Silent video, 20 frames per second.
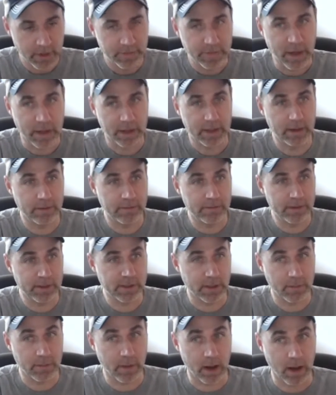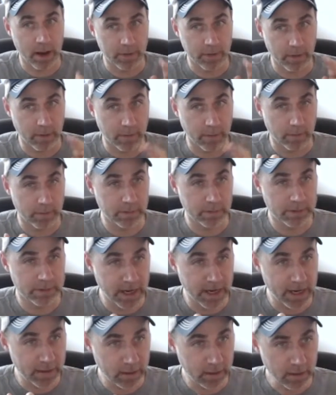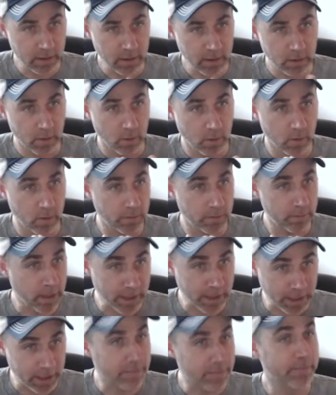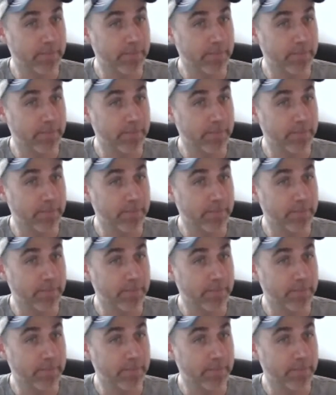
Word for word: that gives them either data or money.